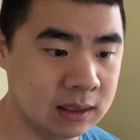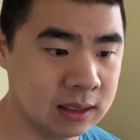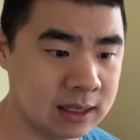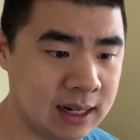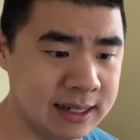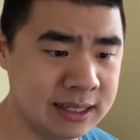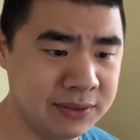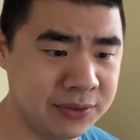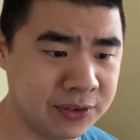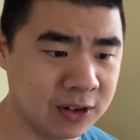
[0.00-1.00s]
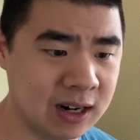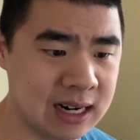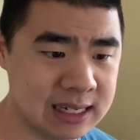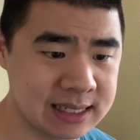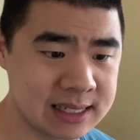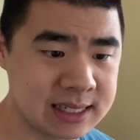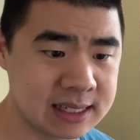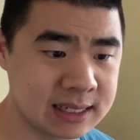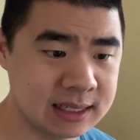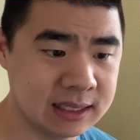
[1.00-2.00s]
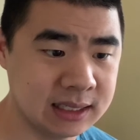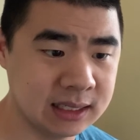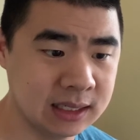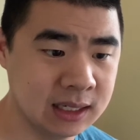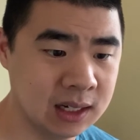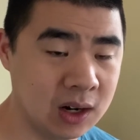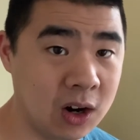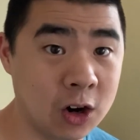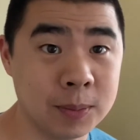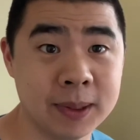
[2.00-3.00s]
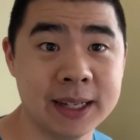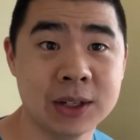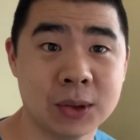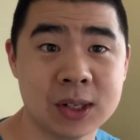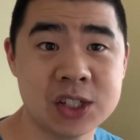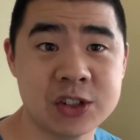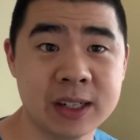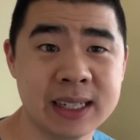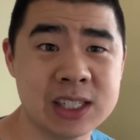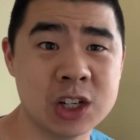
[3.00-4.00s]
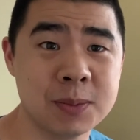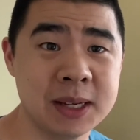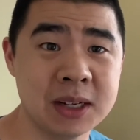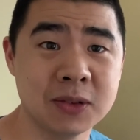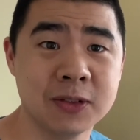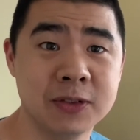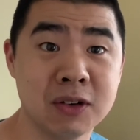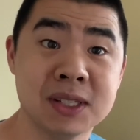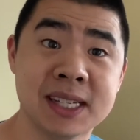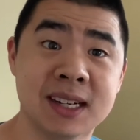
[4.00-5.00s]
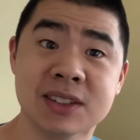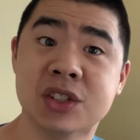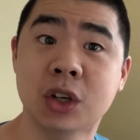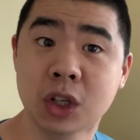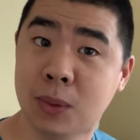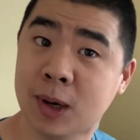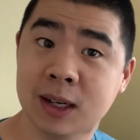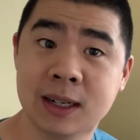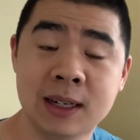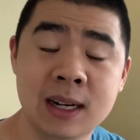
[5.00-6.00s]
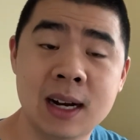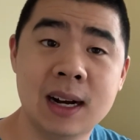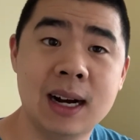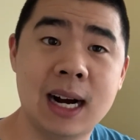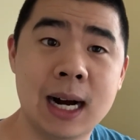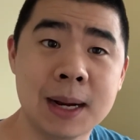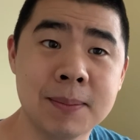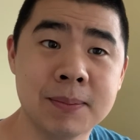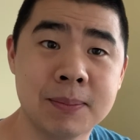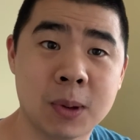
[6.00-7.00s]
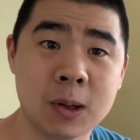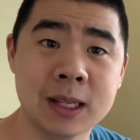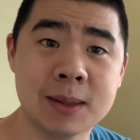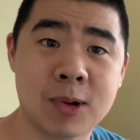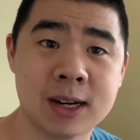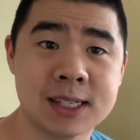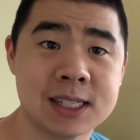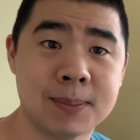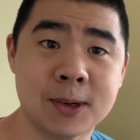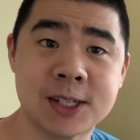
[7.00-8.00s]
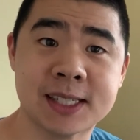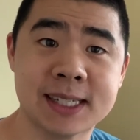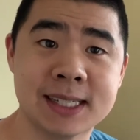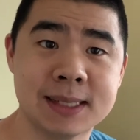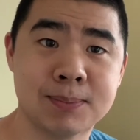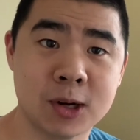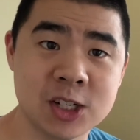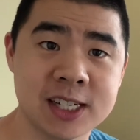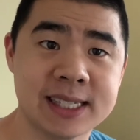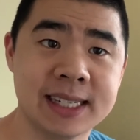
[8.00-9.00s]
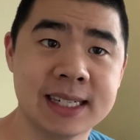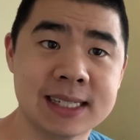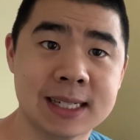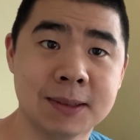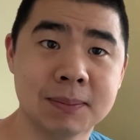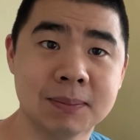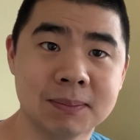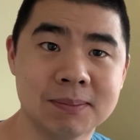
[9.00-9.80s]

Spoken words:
Kind of for us, our plan in orchestra is going to be focusing on solo work. I'm in the process of purchasing some